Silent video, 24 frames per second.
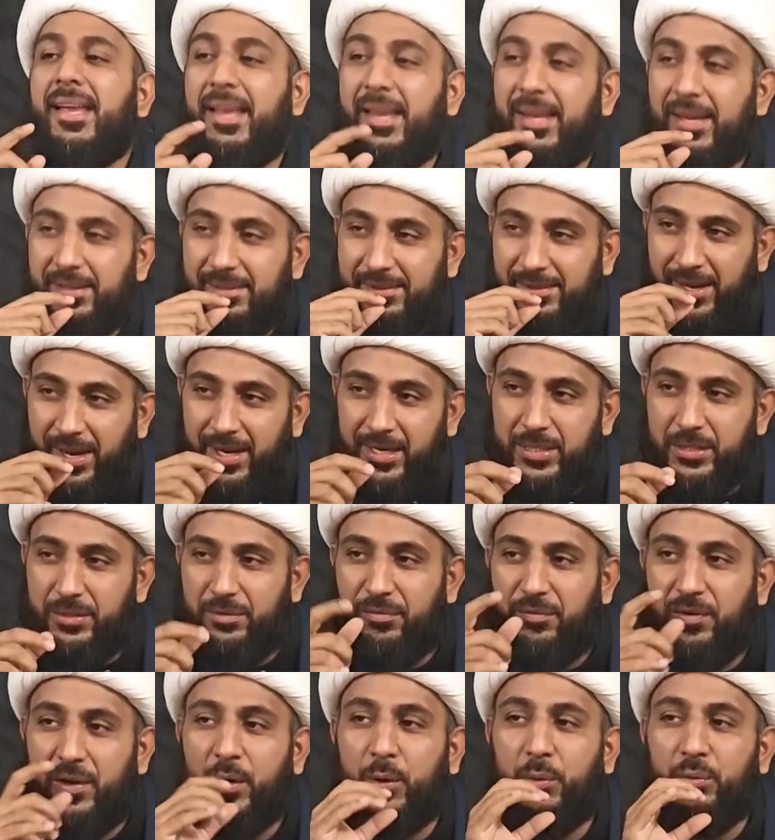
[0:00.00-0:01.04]
He takes
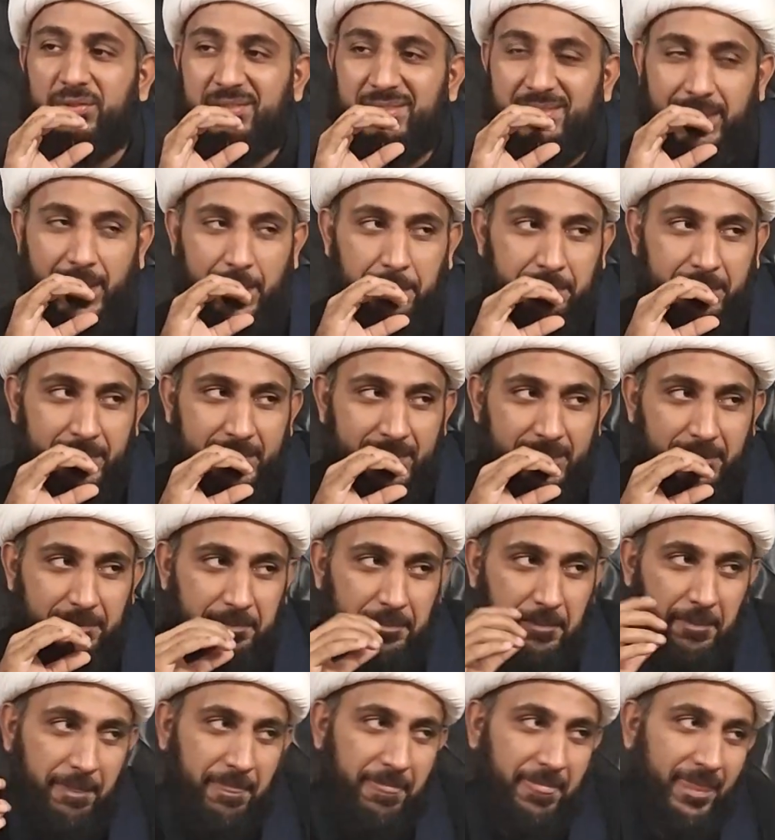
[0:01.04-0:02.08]
few sips
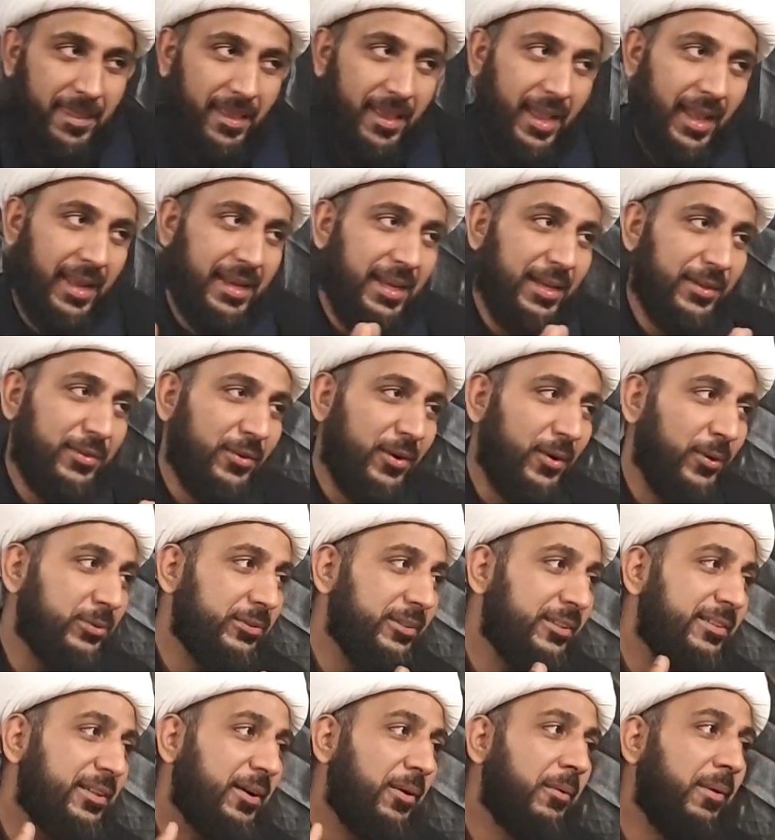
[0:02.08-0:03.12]
and he
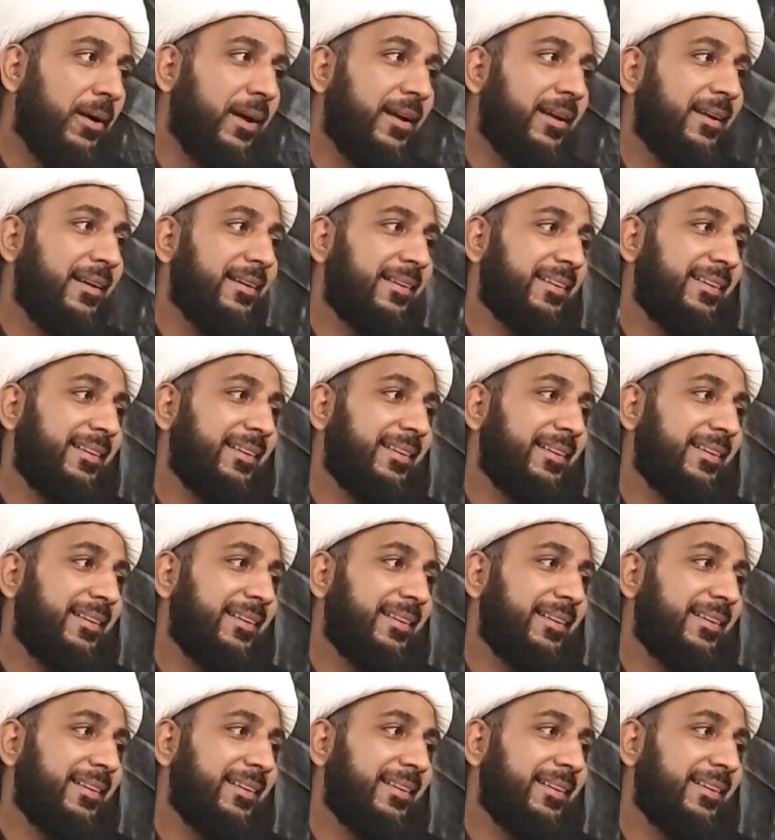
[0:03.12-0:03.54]
throws it away.